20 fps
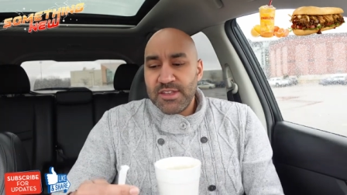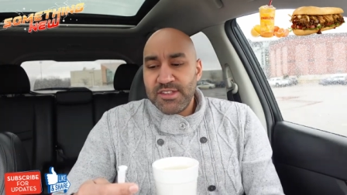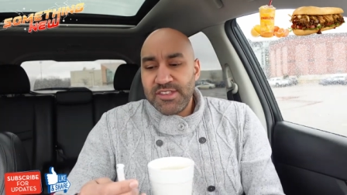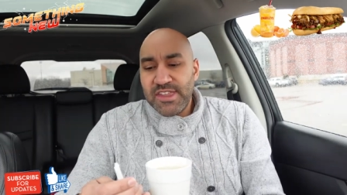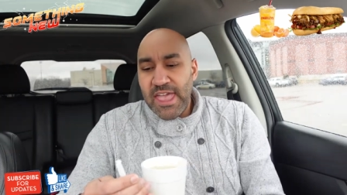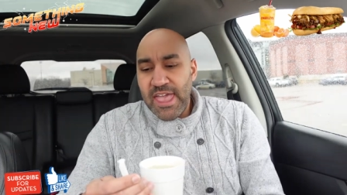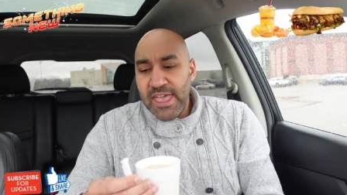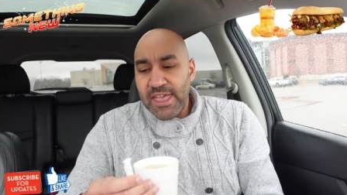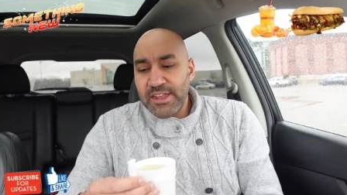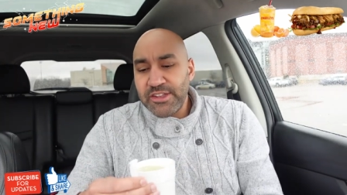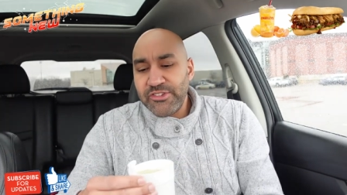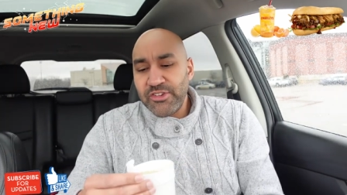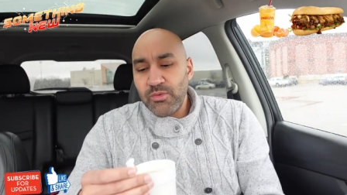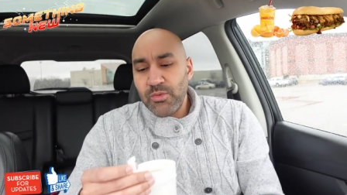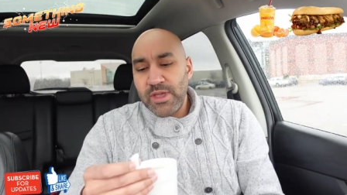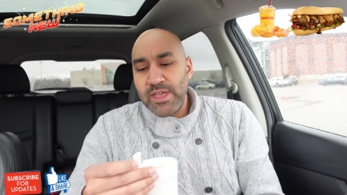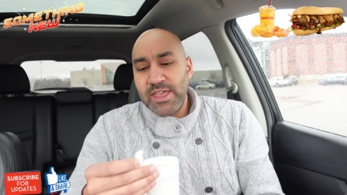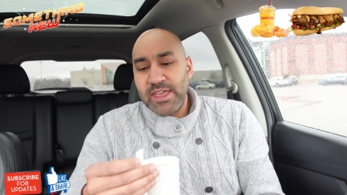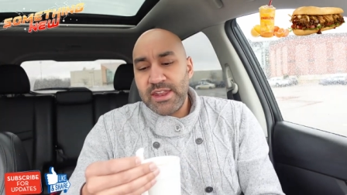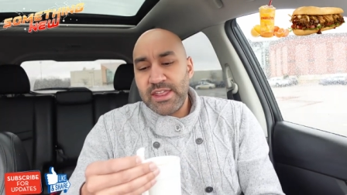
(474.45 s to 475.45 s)

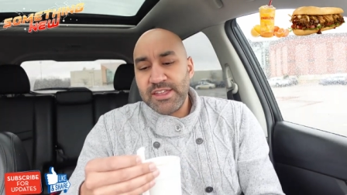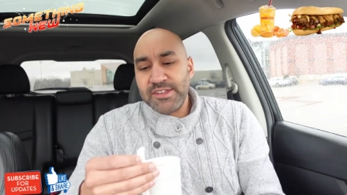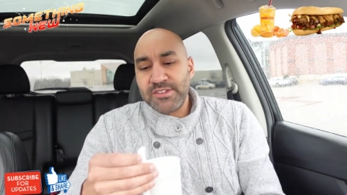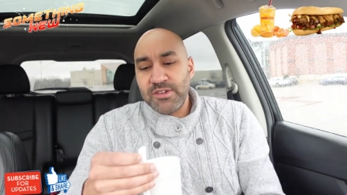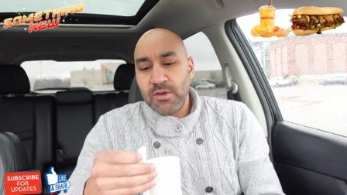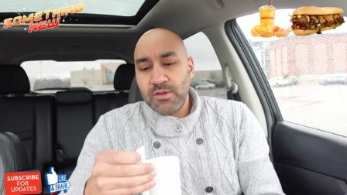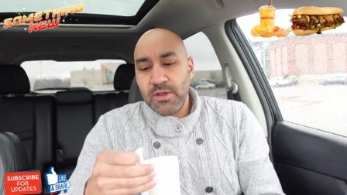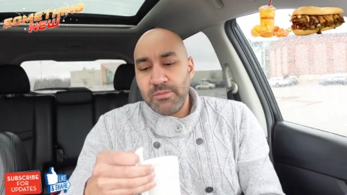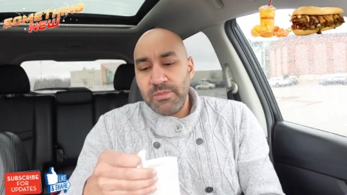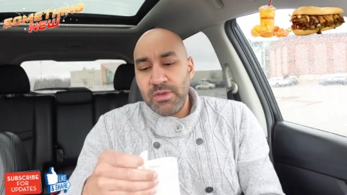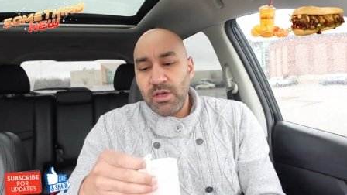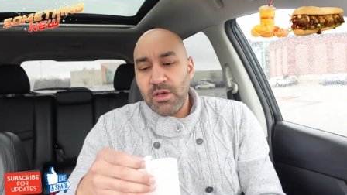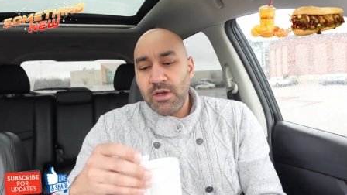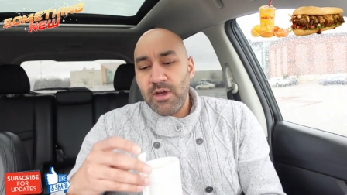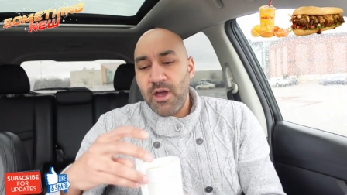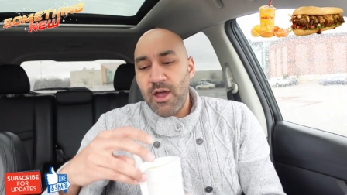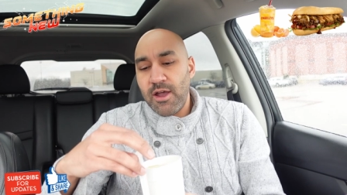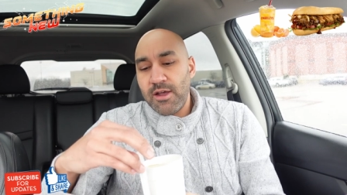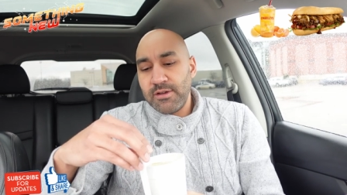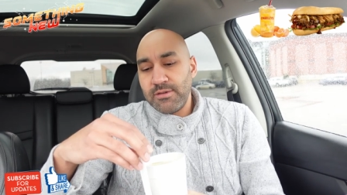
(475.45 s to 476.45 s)
Tangerine is on the milk
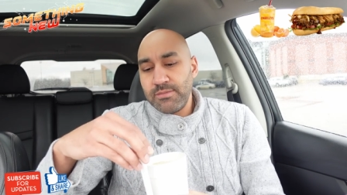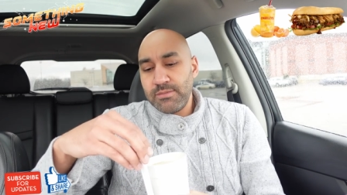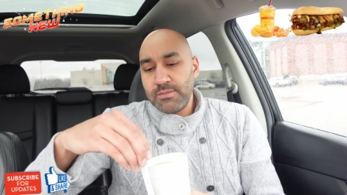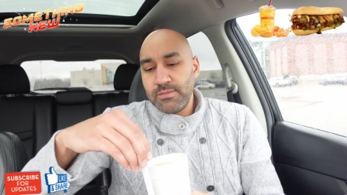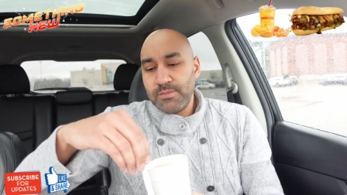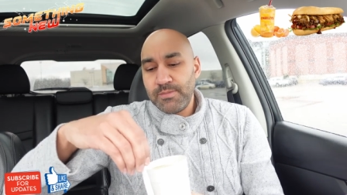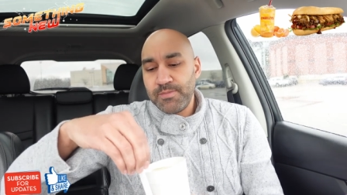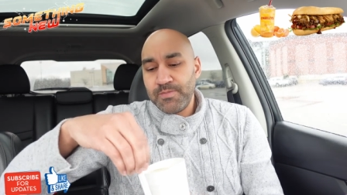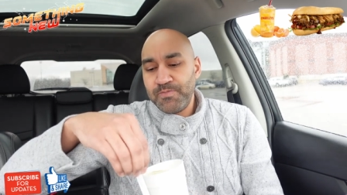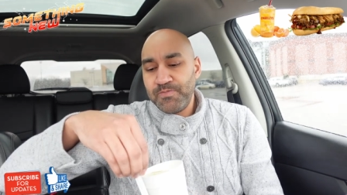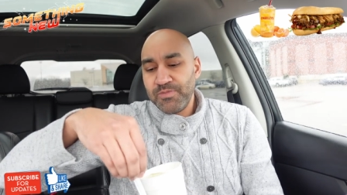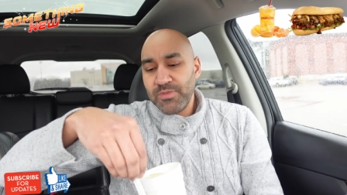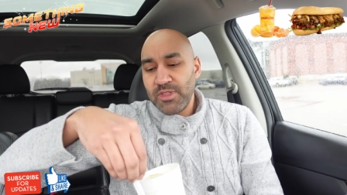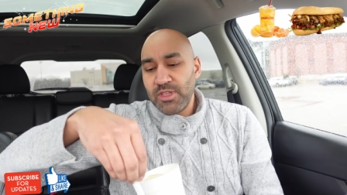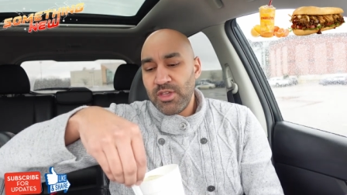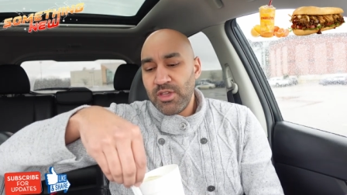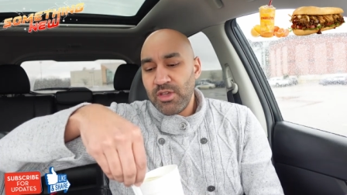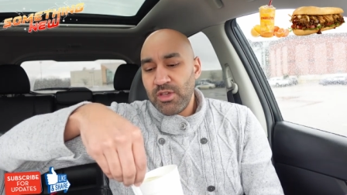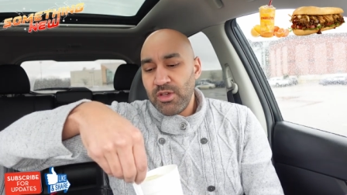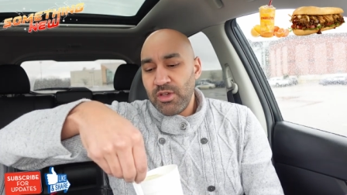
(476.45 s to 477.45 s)
carton.
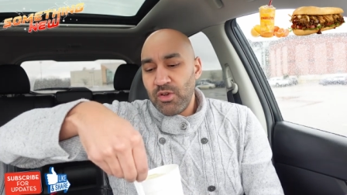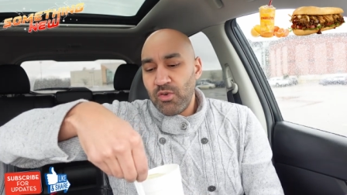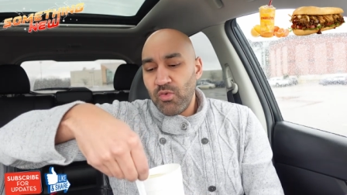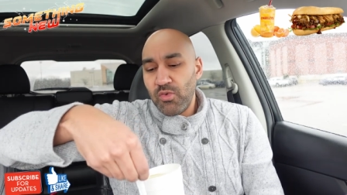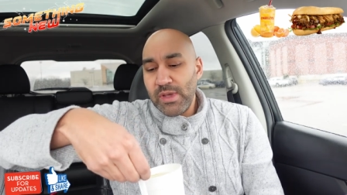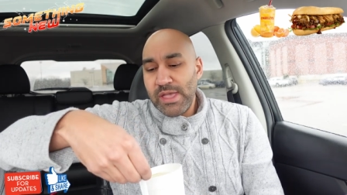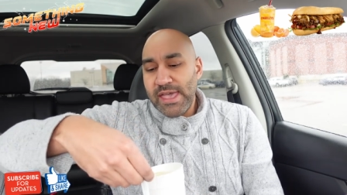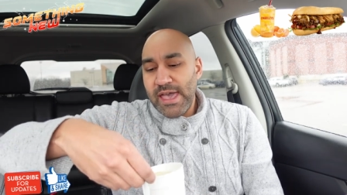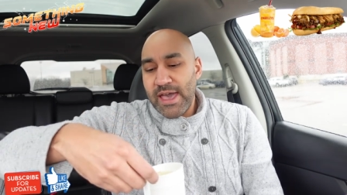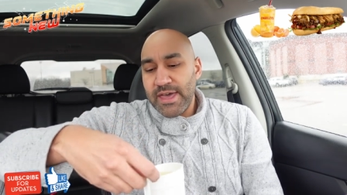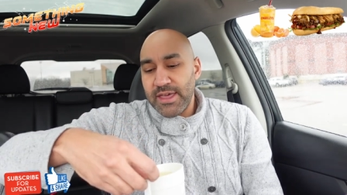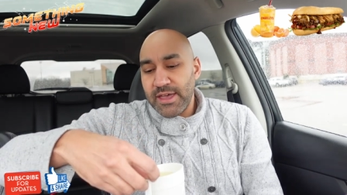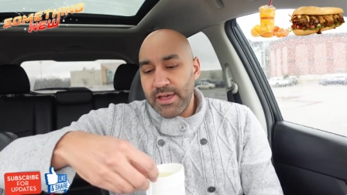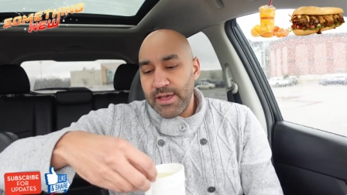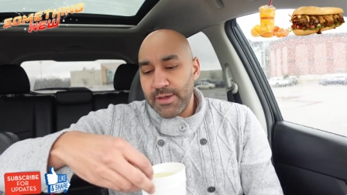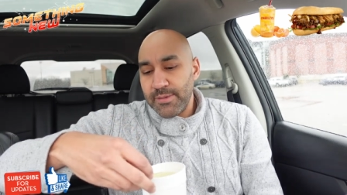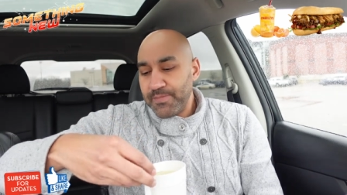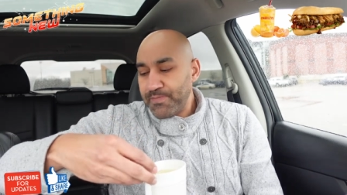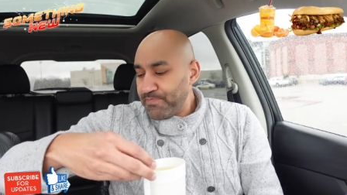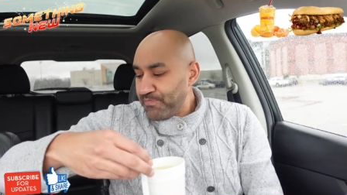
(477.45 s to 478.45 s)
We got
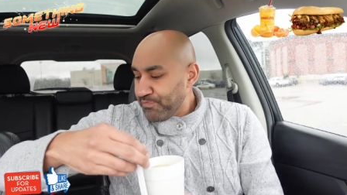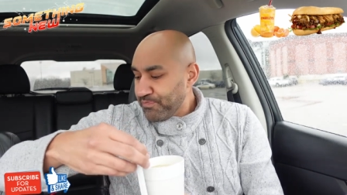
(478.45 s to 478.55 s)
a,